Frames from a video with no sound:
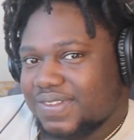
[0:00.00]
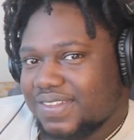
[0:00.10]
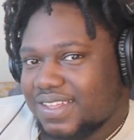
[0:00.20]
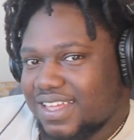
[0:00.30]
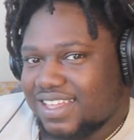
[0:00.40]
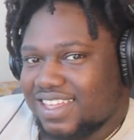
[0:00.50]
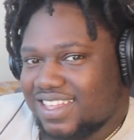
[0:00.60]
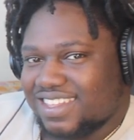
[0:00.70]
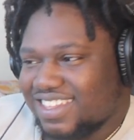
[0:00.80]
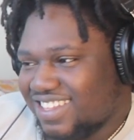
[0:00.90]
All right.
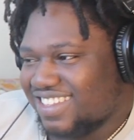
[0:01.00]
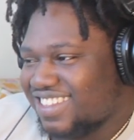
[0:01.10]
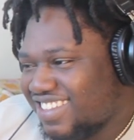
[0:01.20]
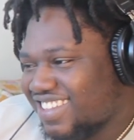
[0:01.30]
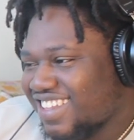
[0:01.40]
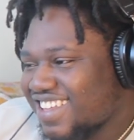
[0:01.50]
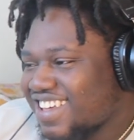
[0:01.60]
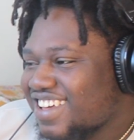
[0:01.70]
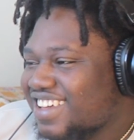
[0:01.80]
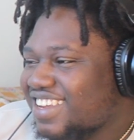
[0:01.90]
Well,
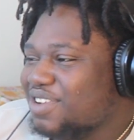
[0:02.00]
nice.